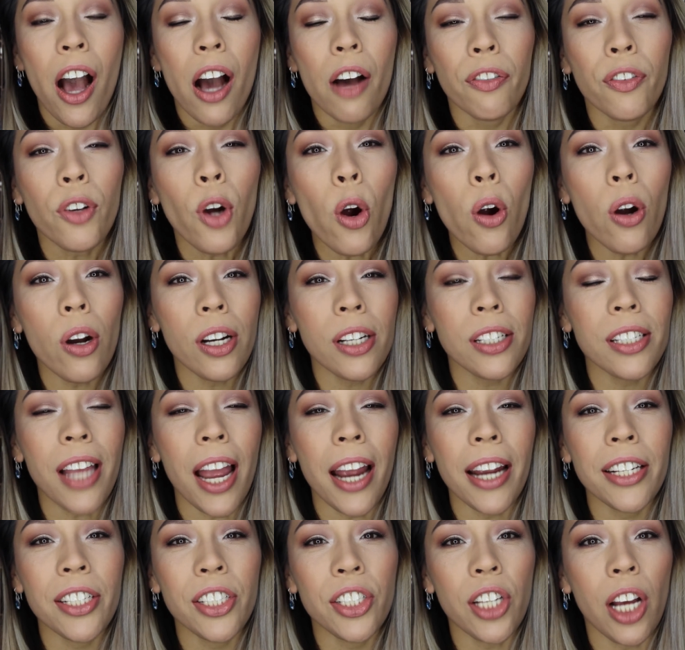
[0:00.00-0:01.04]
Of course,
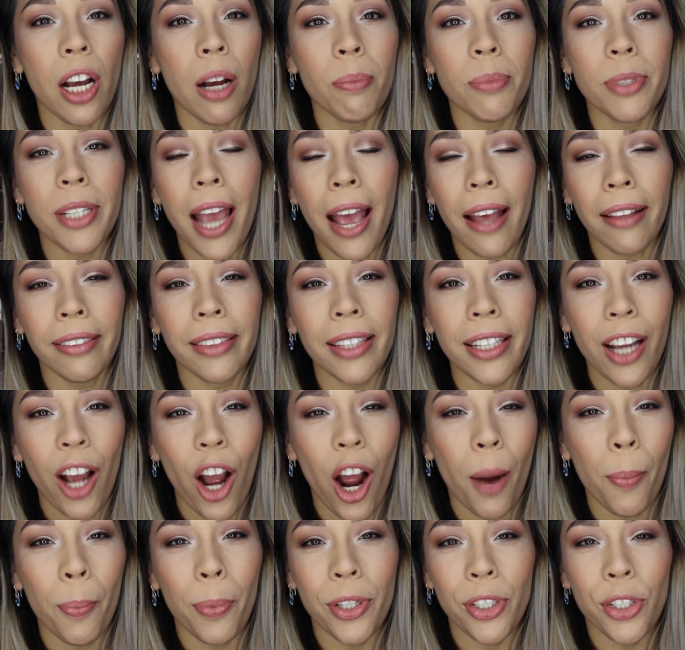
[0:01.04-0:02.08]
I jumped at the
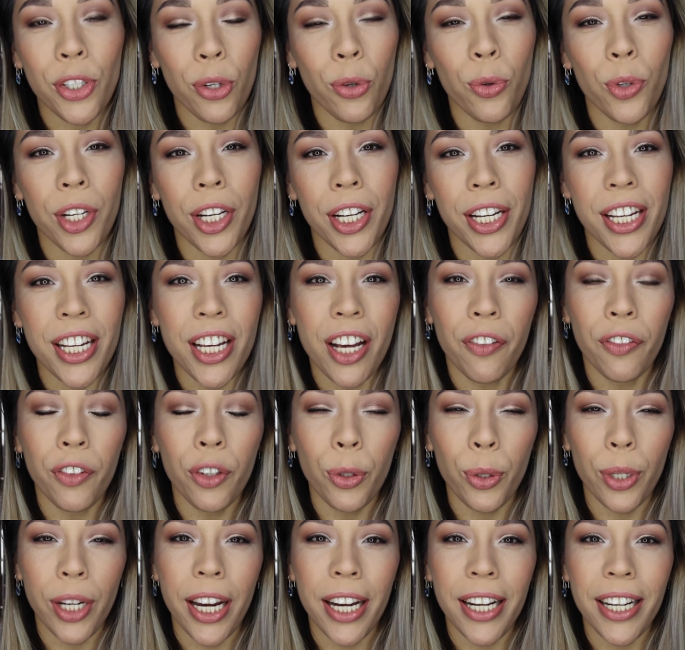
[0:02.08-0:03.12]
opportunity of
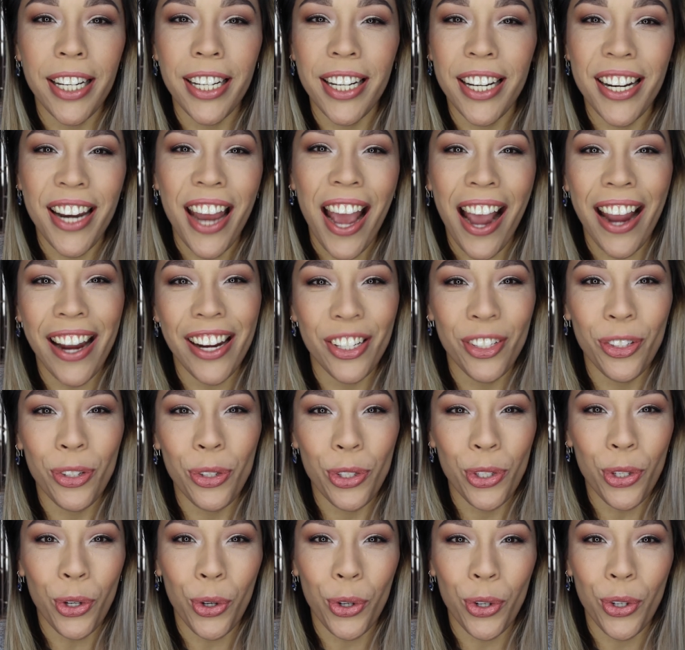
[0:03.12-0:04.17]
creating an eye
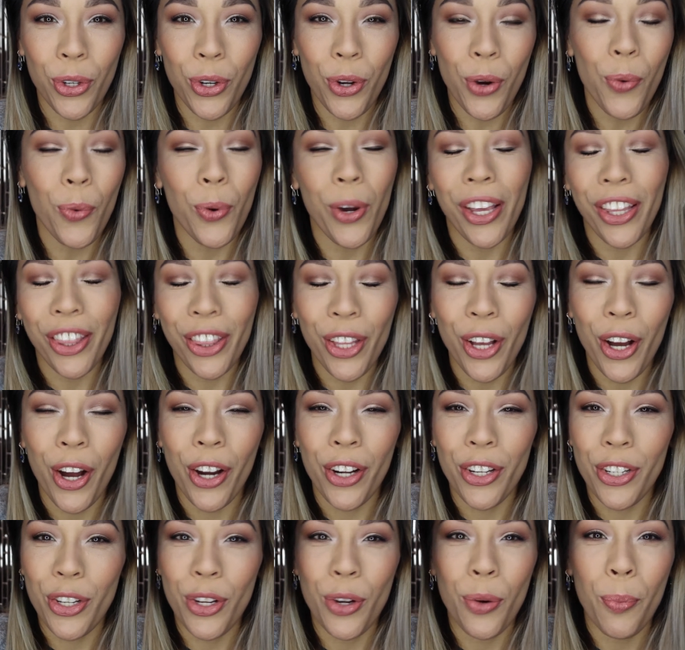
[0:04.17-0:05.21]
tutorial with
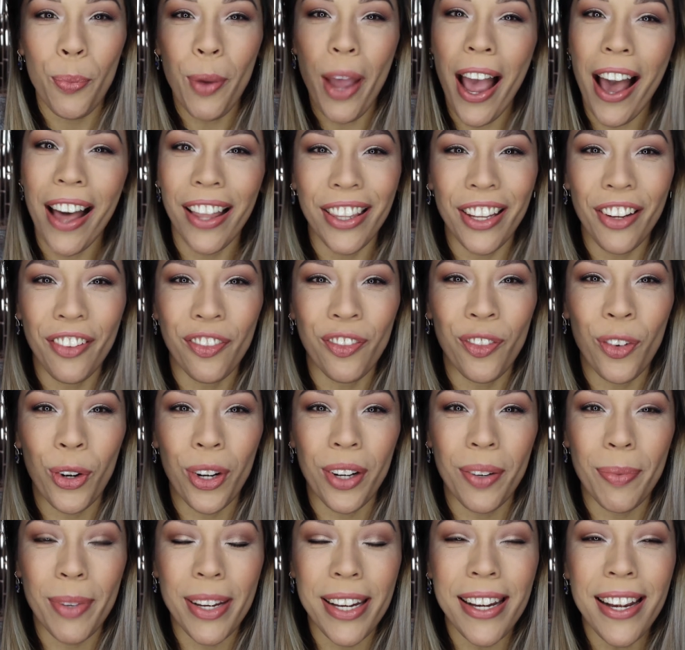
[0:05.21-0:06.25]
a new palette
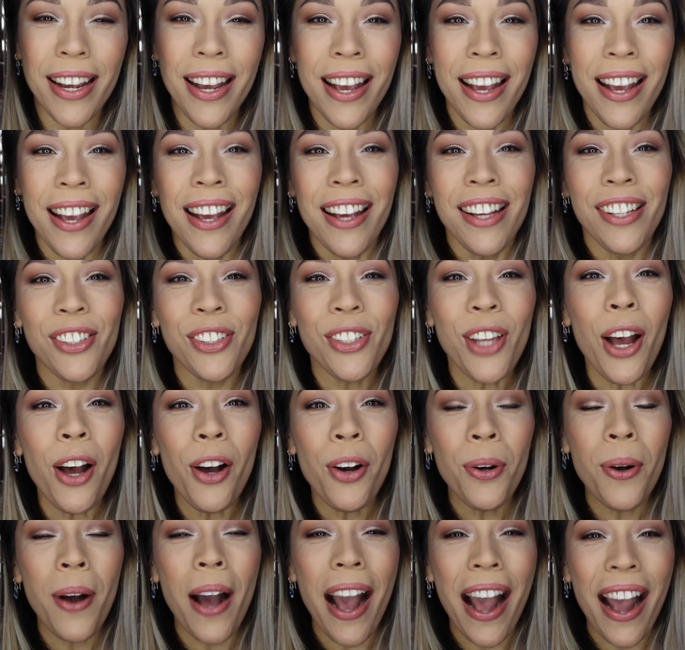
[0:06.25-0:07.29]
for me,
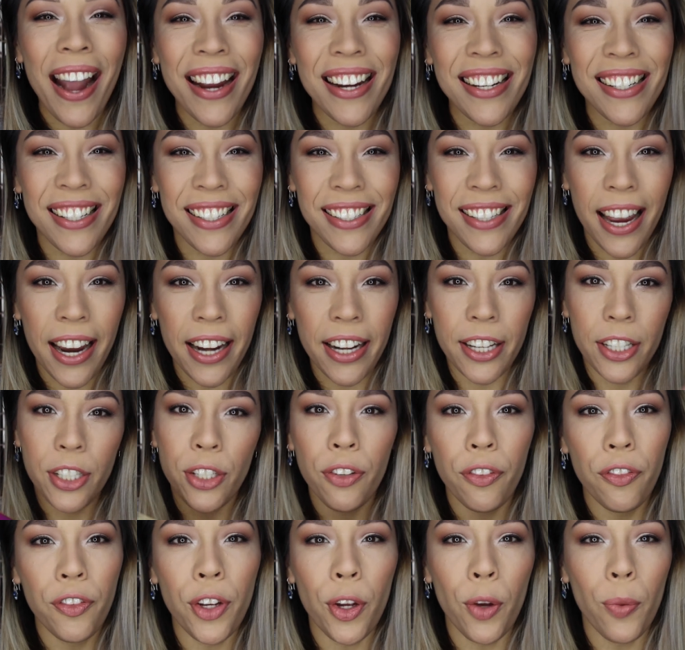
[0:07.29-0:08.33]
so I decided
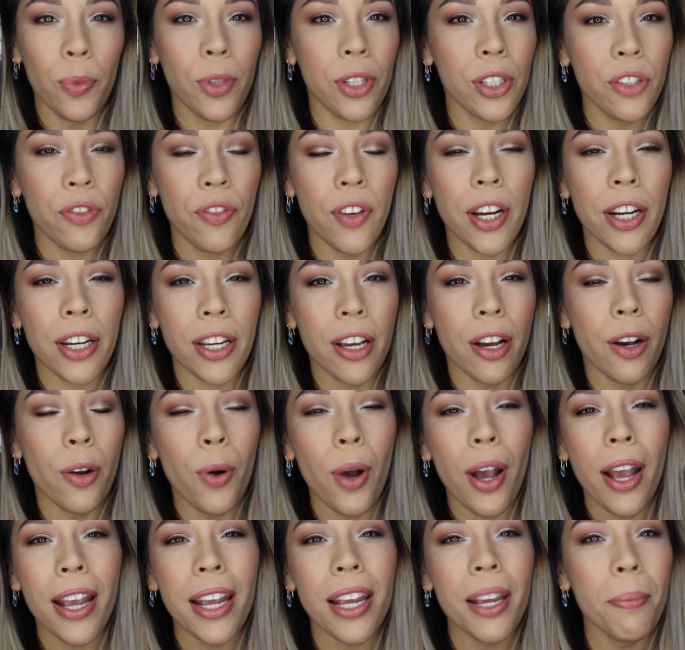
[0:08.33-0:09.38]
to film this
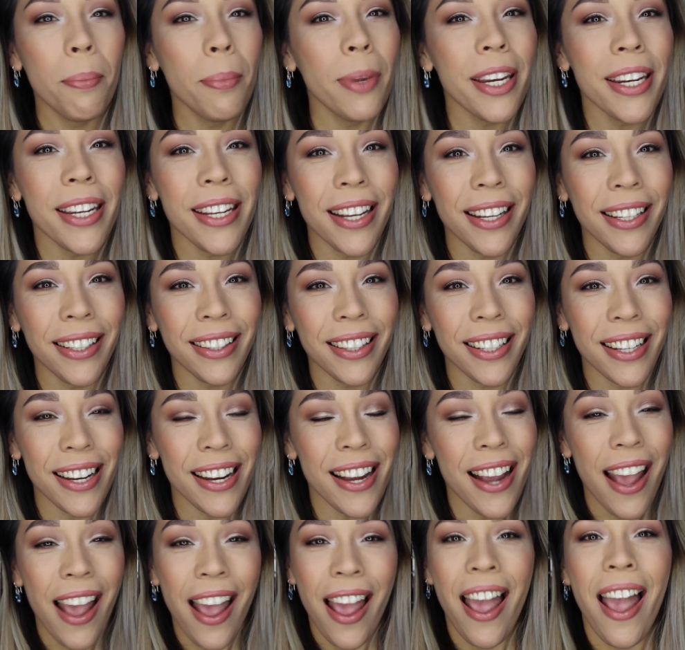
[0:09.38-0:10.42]
video
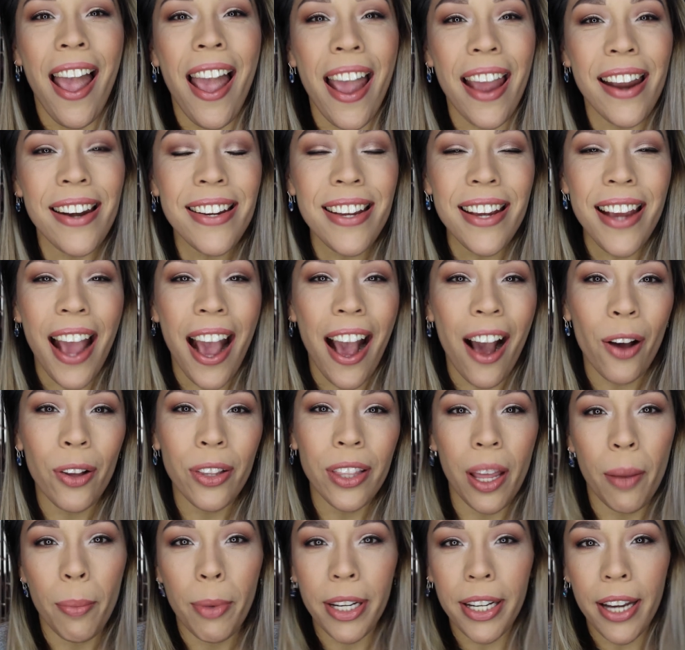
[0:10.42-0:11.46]
immediately. Anyhow,
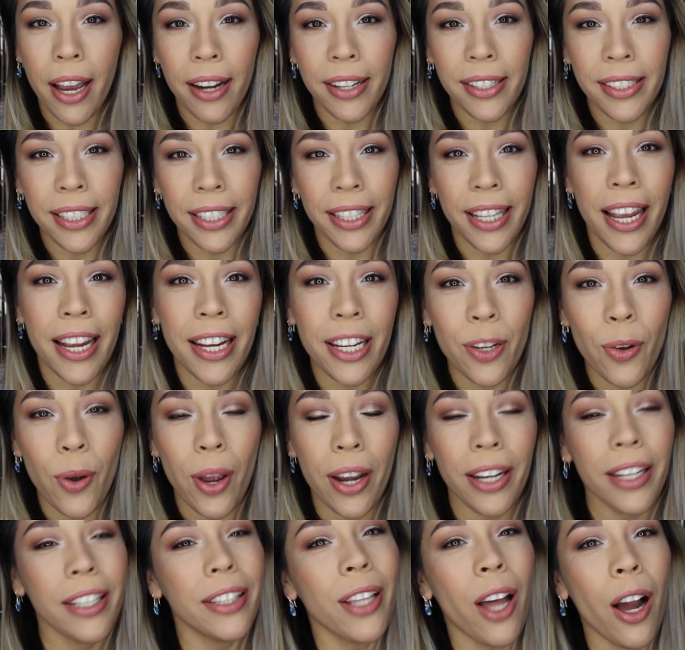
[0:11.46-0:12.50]
let me not delay you
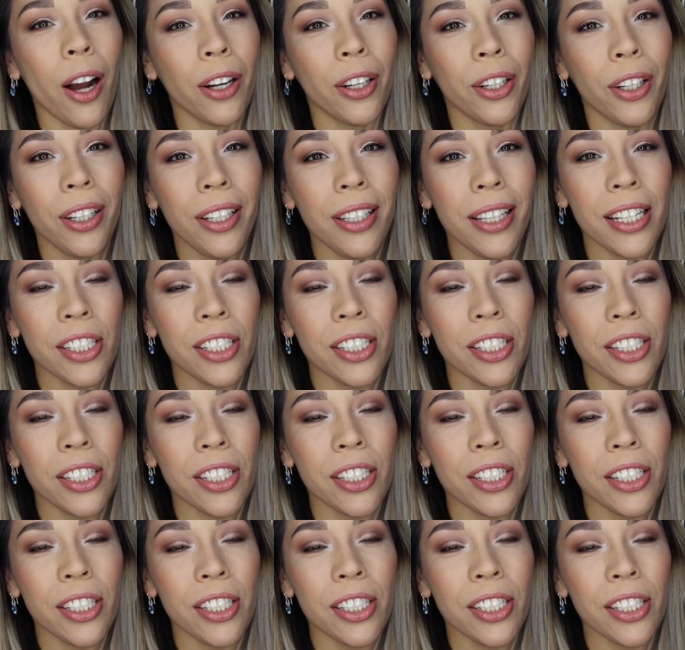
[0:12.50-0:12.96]
any longer.